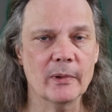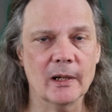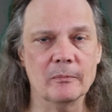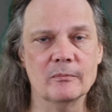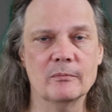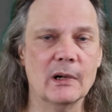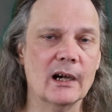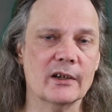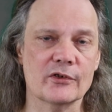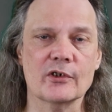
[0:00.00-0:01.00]
by
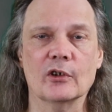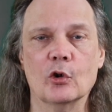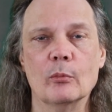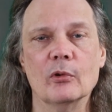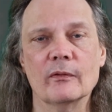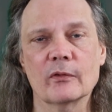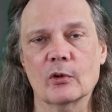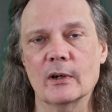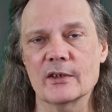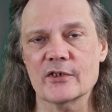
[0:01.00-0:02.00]
Bacchus Global for
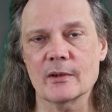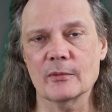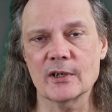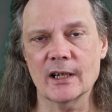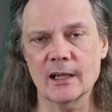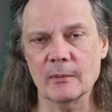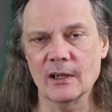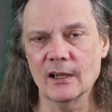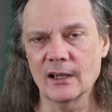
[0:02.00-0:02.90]
quite some time,